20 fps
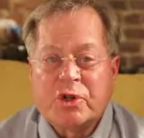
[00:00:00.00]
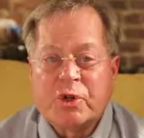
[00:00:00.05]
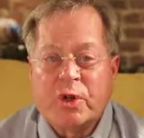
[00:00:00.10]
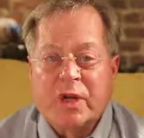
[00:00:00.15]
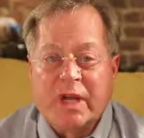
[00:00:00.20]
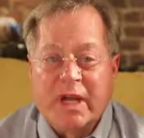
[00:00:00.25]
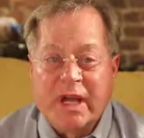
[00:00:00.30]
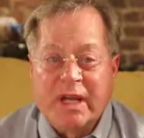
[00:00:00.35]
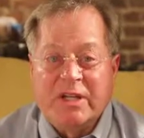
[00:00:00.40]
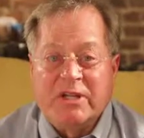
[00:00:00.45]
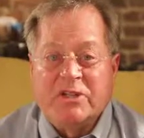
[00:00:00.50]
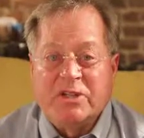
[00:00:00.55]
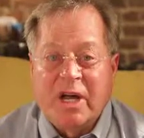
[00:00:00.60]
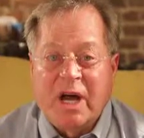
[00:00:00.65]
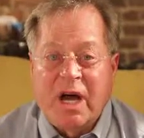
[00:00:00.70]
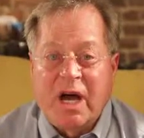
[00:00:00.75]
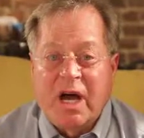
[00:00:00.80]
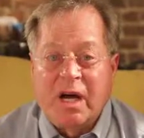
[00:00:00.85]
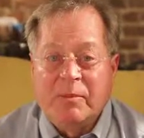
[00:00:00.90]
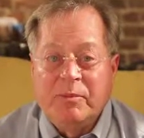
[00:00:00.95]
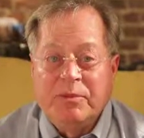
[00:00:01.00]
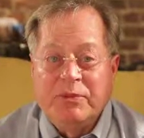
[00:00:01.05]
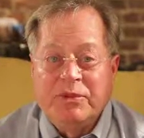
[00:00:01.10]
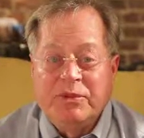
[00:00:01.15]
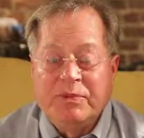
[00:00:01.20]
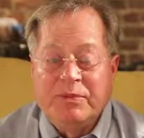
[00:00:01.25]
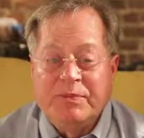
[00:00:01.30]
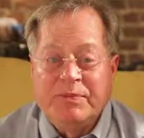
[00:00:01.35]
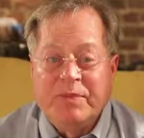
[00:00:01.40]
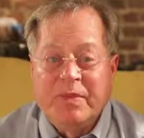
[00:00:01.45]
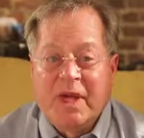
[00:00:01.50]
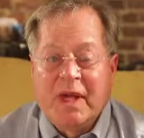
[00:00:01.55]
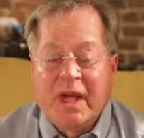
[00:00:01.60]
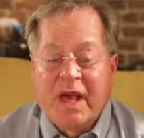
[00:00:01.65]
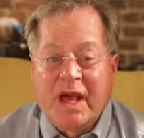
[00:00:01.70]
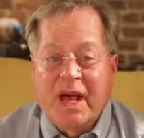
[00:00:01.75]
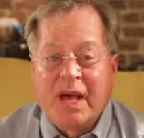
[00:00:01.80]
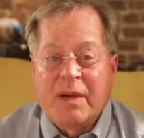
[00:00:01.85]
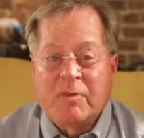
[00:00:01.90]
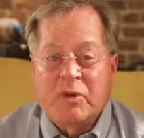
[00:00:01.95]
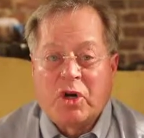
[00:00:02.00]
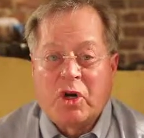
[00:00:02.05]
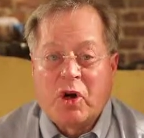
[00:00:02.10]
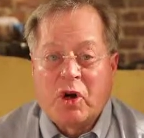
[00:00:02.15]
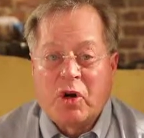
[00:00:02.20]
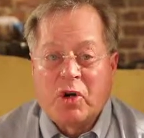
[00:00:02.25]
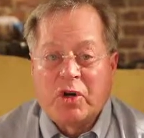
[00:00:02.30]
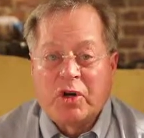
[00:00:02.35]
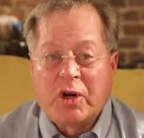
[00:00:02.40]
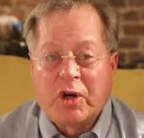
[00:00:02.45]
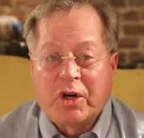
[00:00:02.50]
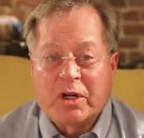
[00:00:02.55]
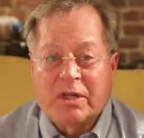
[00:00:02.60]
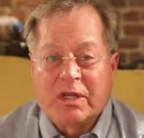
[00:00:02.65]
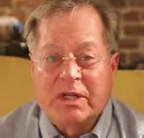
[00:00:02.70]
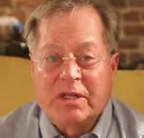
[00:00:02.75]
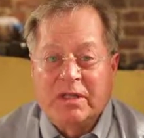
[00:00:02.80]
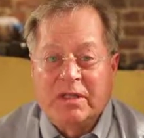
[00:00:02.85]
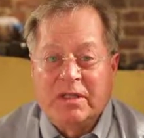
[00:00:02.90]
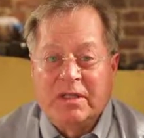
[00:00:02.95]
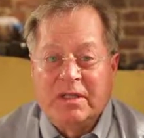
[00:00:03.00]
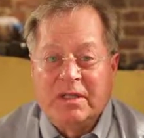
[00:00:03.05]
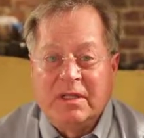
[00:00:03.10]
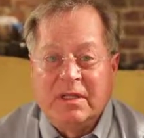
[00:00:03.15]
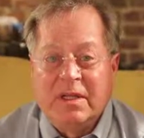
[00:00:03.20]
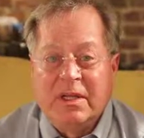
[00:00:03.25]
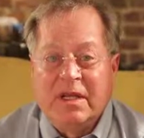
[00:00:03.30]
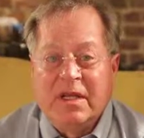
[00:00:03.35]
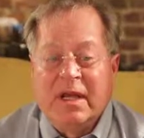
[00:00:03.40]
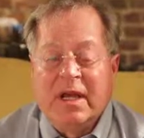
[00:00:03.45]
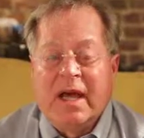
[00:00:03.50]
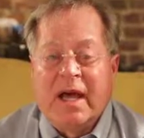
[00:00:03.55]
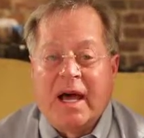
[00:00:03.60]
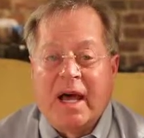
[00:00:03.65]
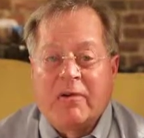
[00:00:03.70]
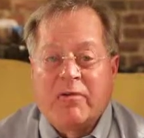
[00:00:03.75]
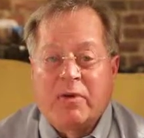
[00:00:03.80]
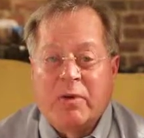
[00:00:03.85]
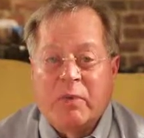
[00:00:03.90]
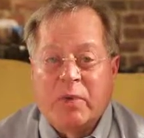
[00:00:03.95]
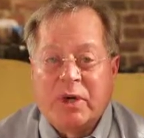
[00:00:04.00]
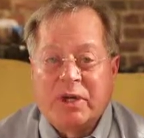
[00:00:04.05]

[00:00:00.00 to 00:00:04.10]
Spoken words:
create jobs. I'm Carl Kirkland. I'm from